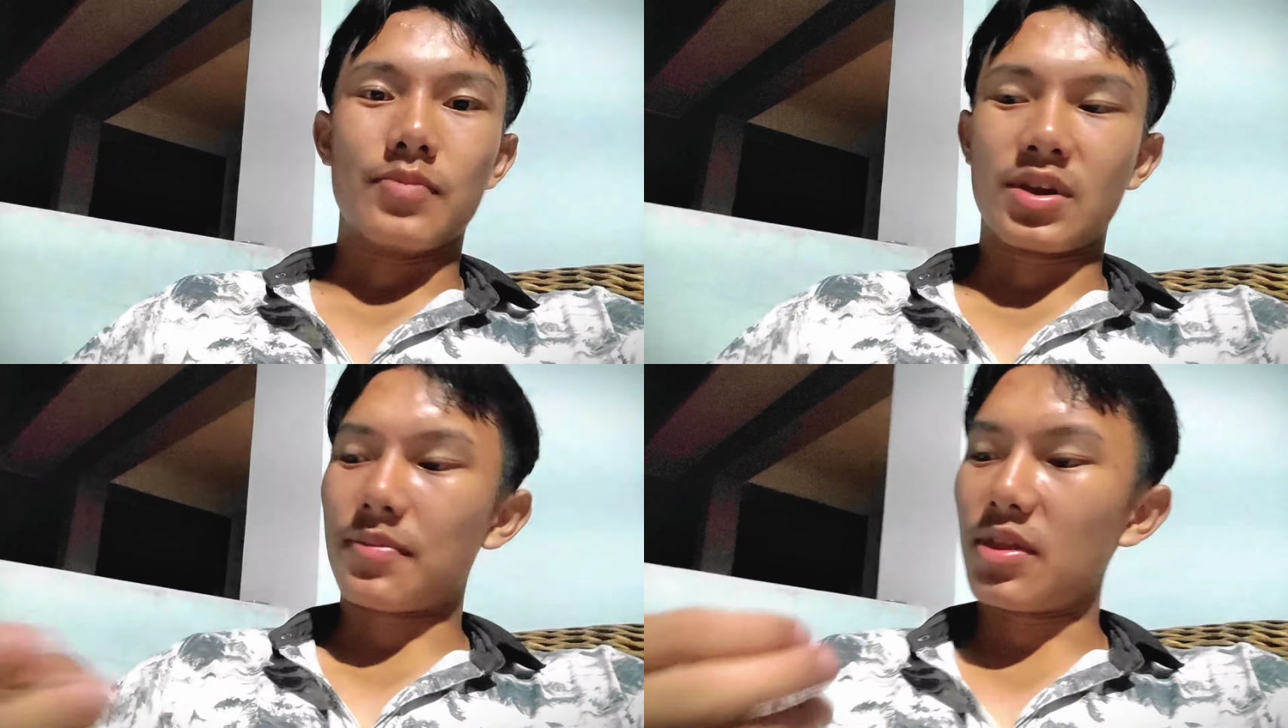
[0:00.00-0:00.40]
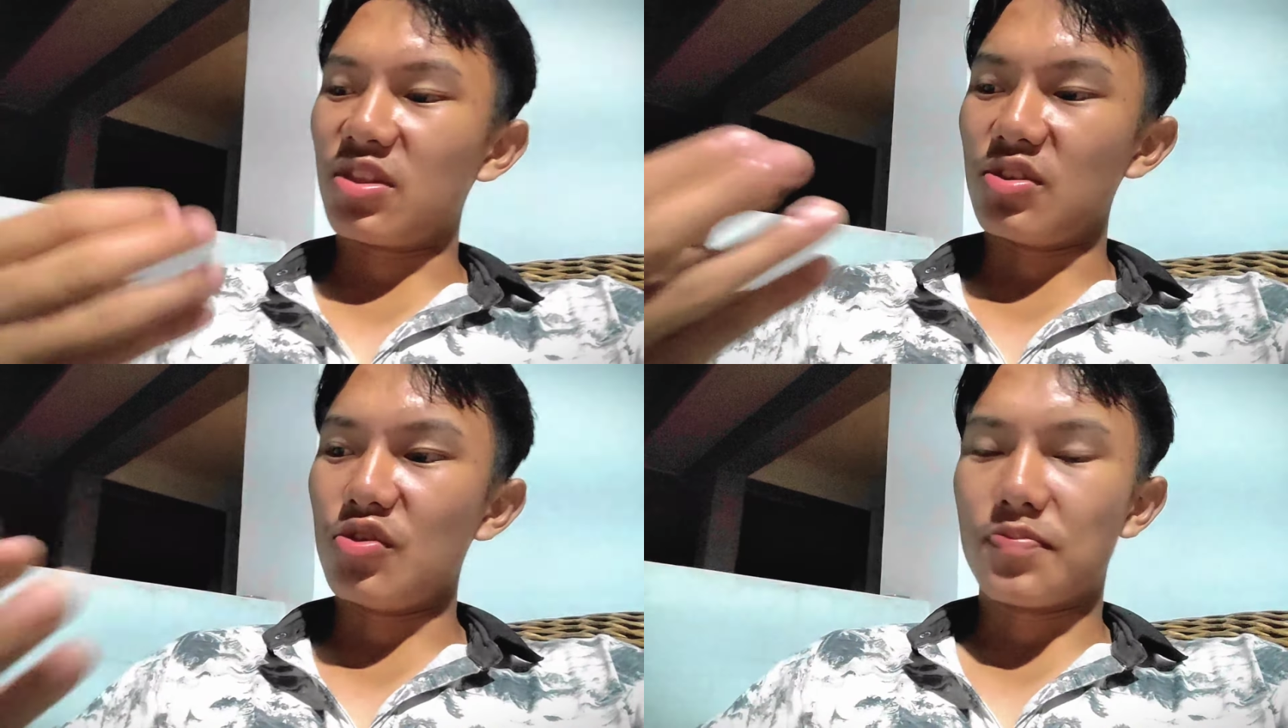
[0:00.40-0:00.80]
become a
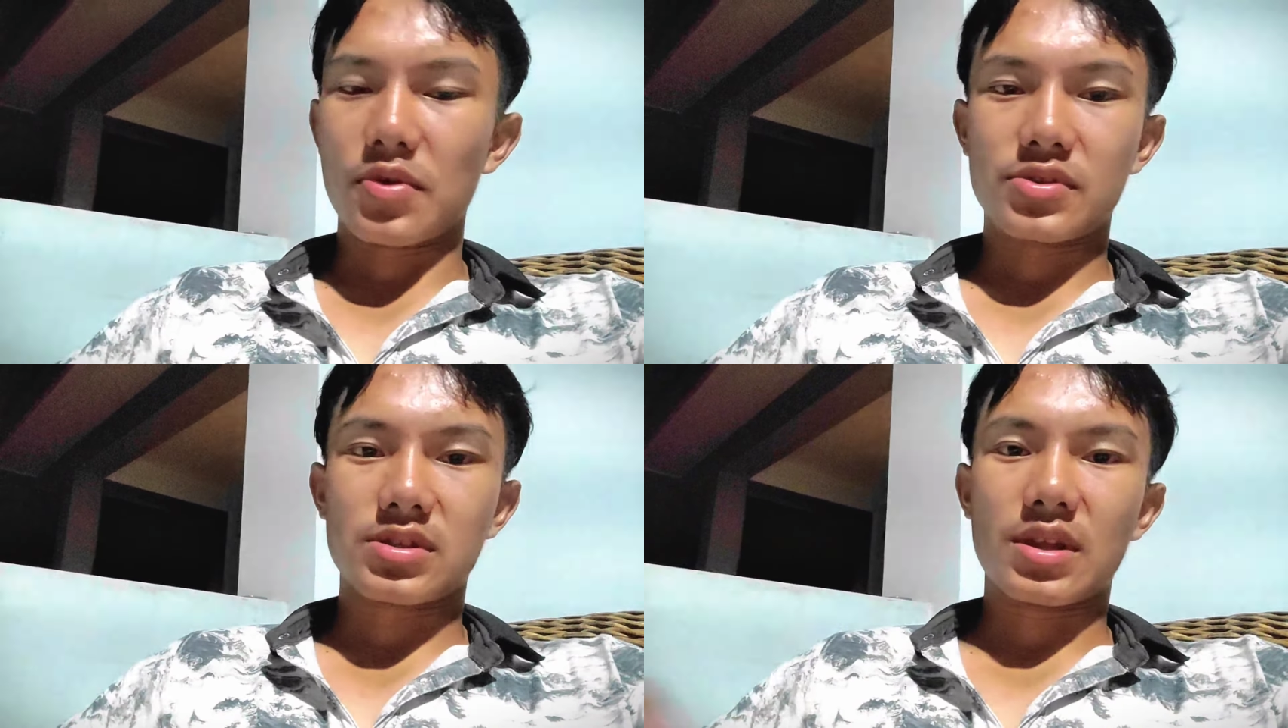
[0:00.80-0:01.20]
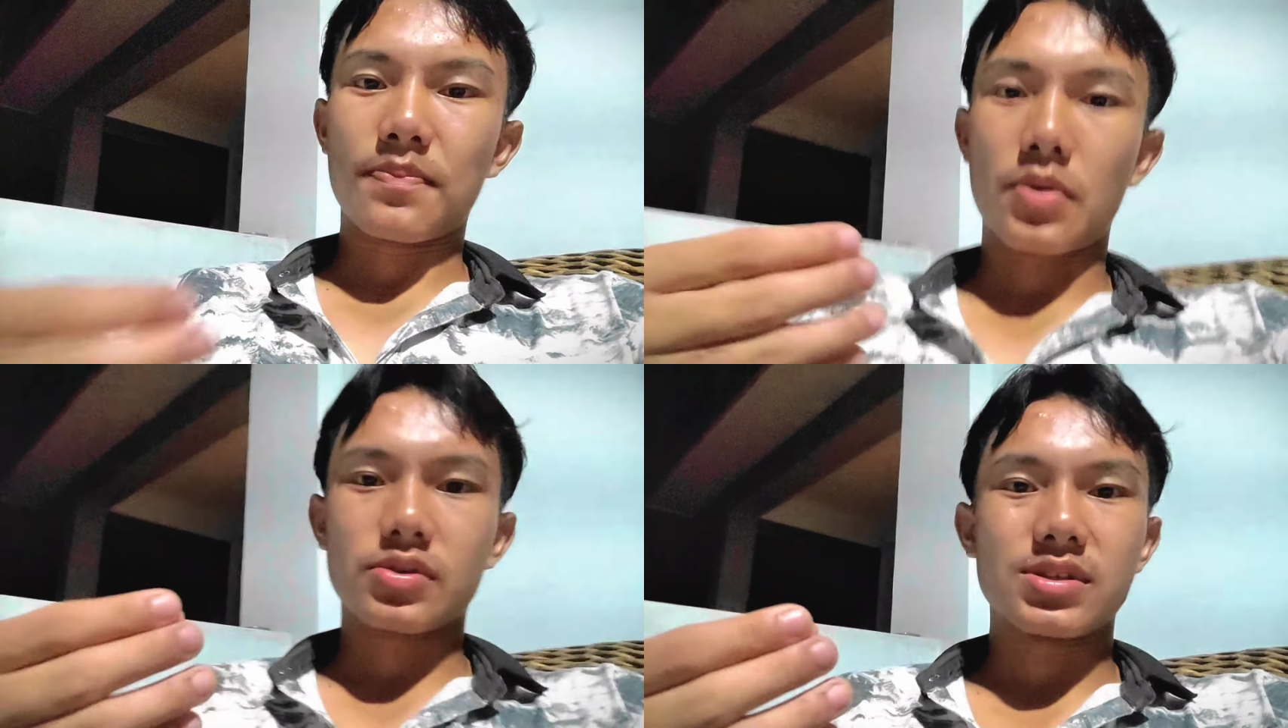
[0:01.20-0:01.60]
new person a
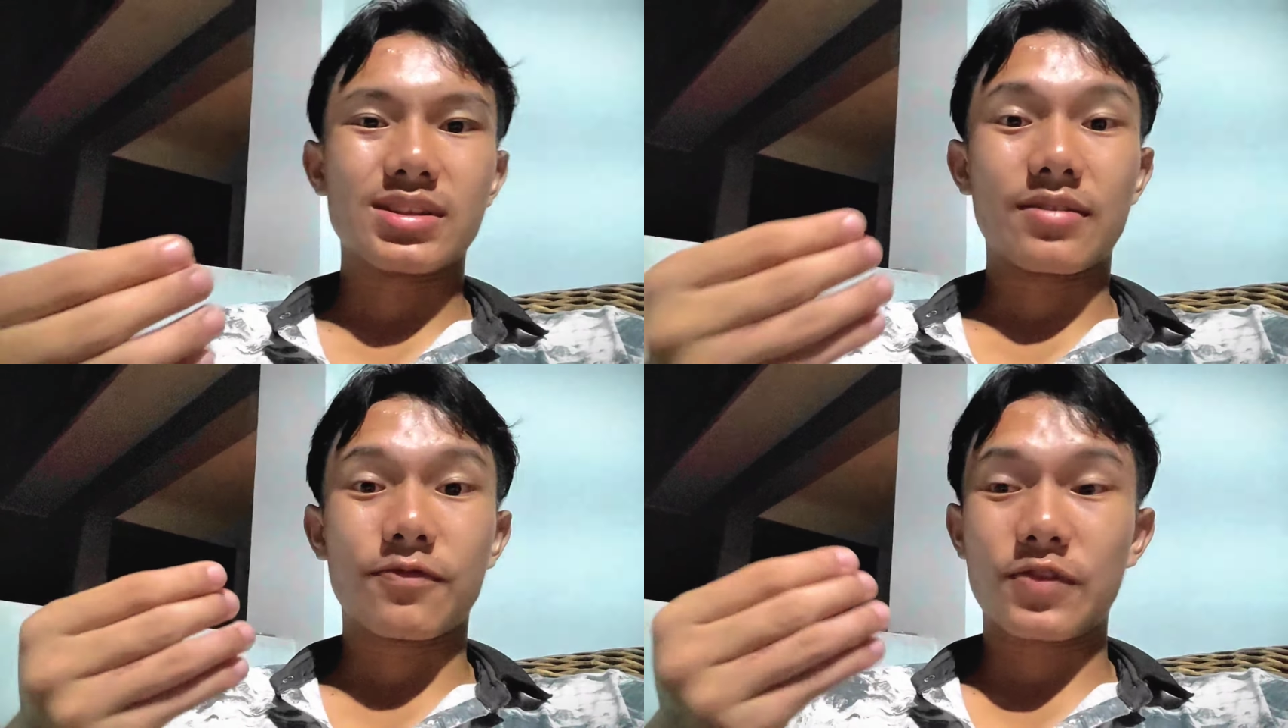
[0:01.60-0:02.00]
person that